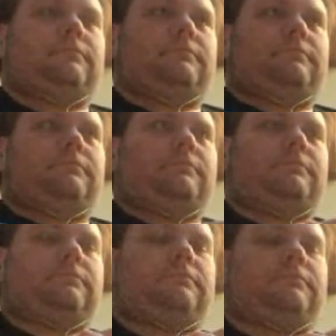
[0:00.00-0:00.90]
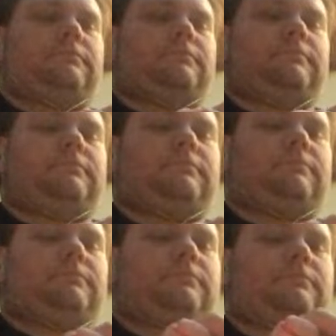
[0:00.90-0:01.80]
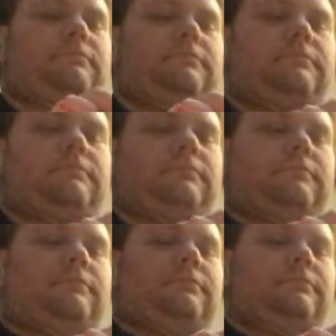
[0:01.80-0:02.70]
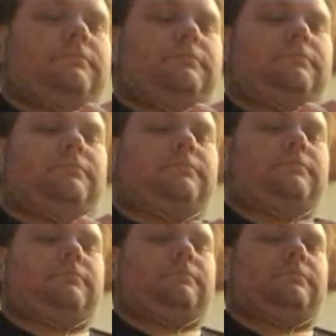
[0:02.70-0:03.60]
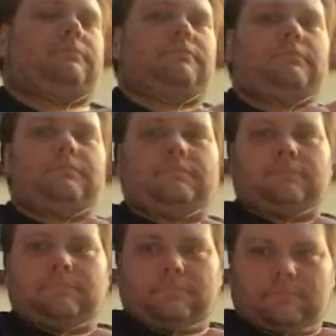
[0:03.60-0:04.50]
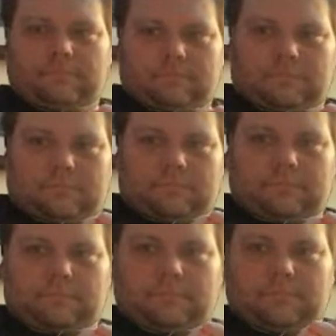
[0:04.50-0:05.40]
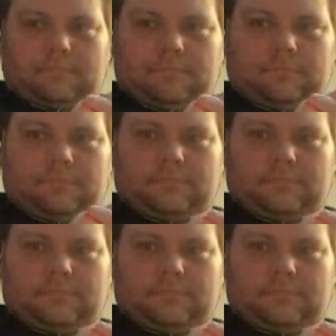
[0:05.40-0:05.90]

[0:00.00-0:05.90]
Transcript: Sometimes it be like that. I had to tell her, here. Gone with your bad self.